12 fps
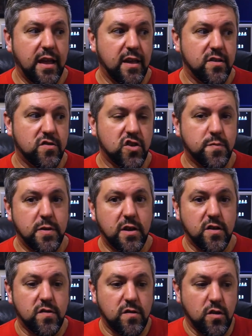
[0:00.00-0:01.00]
is just
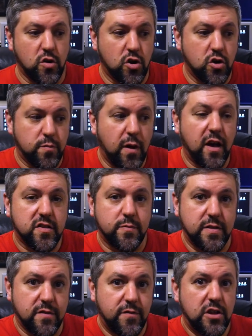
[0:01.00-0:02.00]
because you could
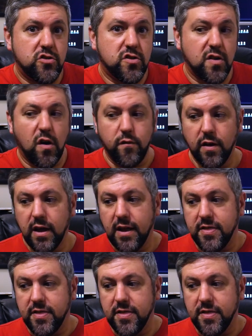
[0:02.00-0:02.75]
possibly defend yourself,